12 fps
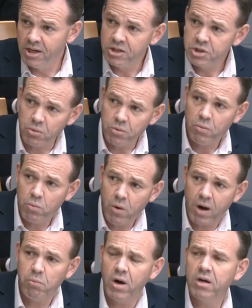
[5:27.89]
So
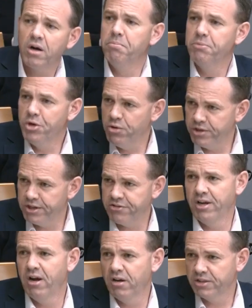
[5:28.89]
what, what
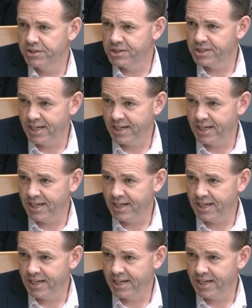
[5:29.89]
community audits